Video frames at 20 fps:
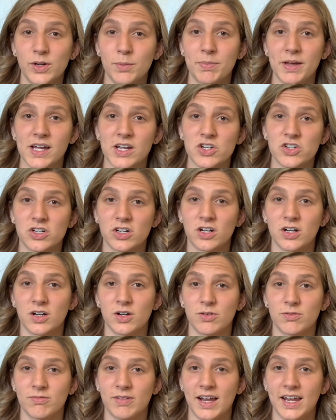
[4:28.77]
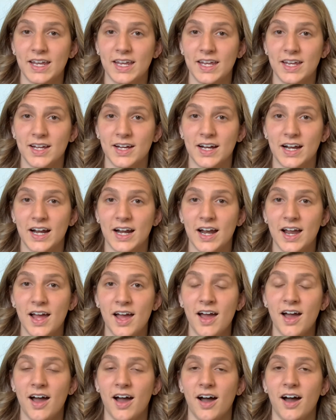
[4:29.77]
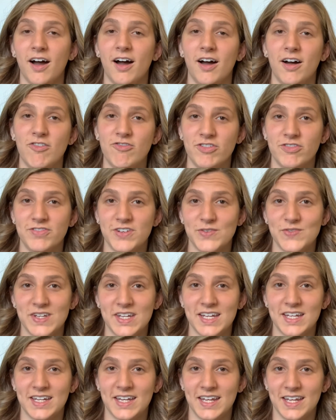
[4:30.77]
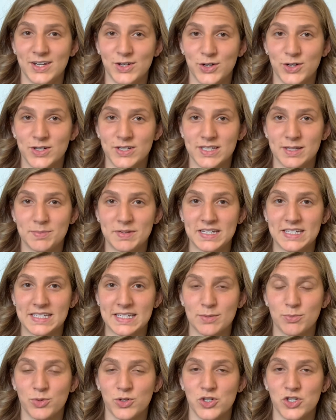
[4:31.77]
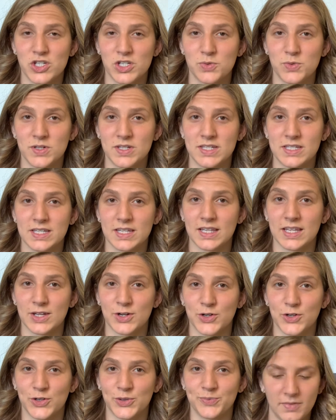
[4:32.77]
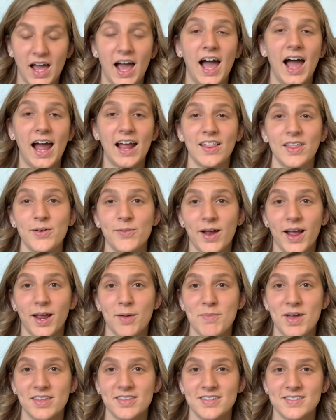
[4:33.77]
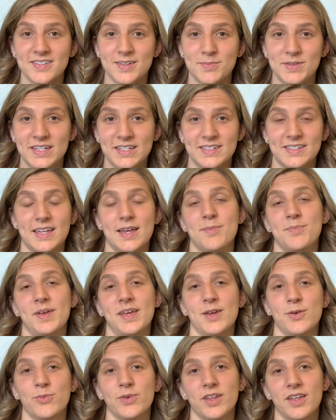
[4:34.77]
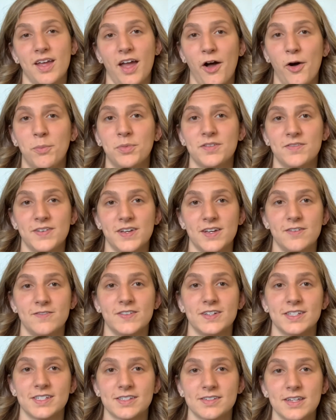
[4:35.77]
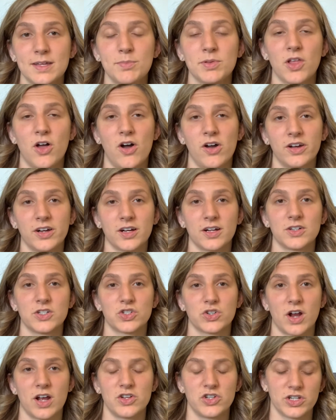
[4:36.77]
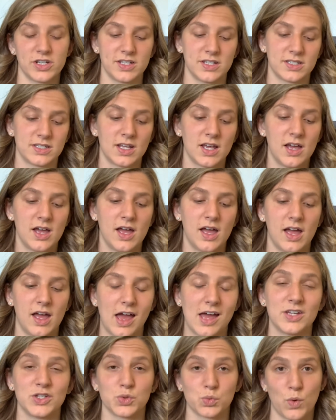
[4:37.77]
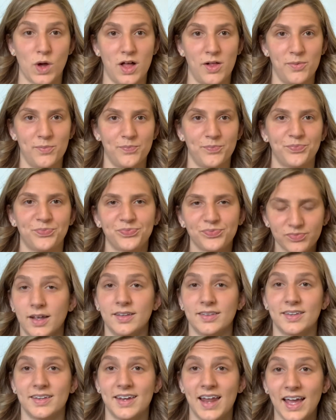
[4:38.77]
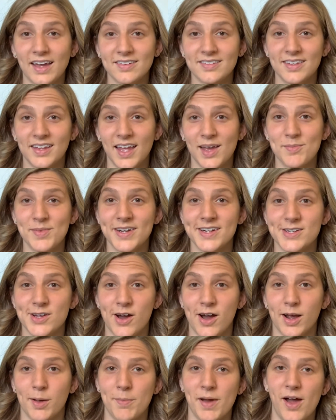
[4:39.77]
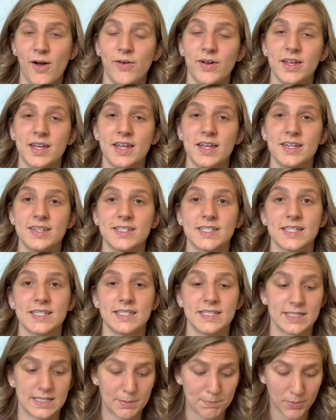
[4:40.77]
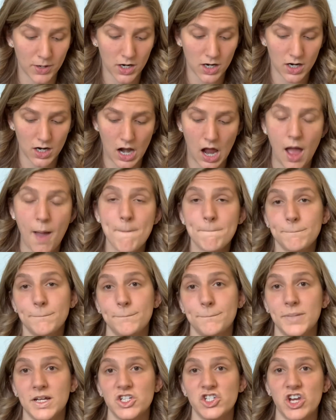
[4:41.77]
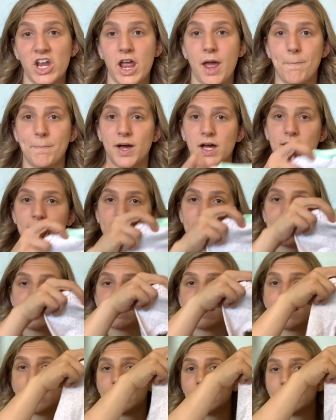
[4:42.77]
a picture right here of Vivian in her Zipadee Zip when she was little. Highly recommend the Zipadee Zip. It really helped Viv sleep longer stretches as well. The next thing I'm going to talk about is zipper pajamas.